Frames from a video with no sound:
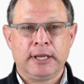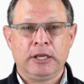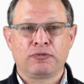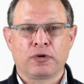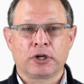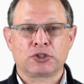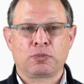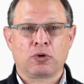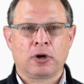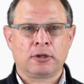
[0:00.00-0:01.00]
the need for an
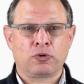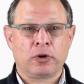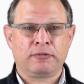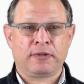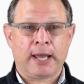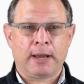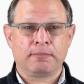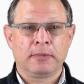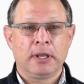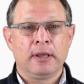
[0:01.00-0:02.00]
exploratory
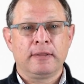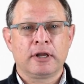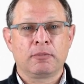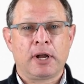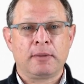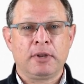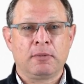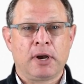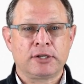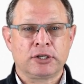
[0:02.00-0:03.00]
flap, thereby
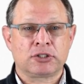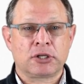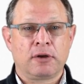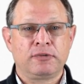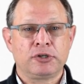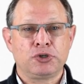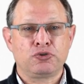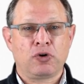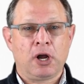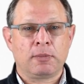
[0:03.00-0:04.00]
minimizing soft tissue
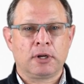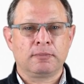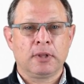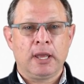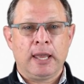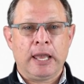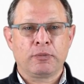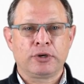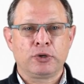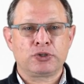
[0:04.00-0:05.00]
trauma and
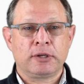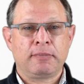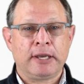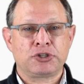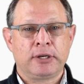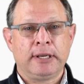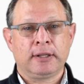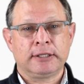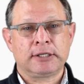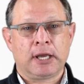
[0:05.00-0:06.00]
reducing patient
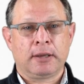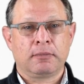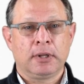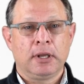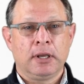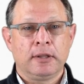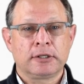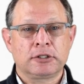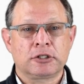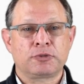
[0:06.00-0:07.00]
healing time.
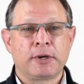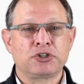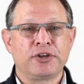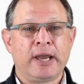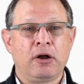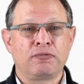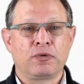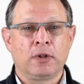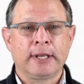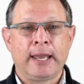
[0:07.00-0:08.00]
This is especially
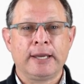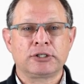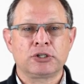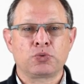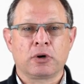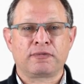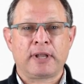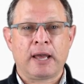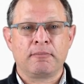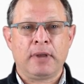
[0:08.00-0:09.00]
helpful in cases where a
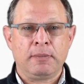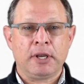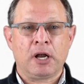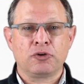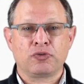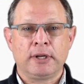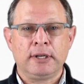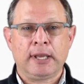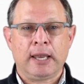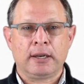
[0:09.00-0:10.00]
flap may be
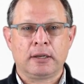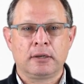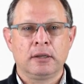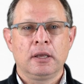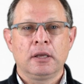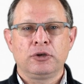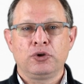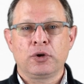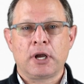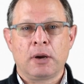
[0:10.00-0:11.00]
contraindicated
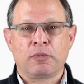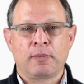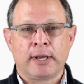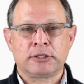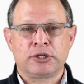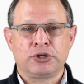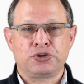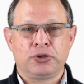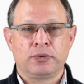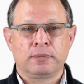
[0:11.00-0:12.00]
due to compromised
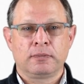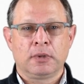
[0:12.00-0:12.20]
tissue.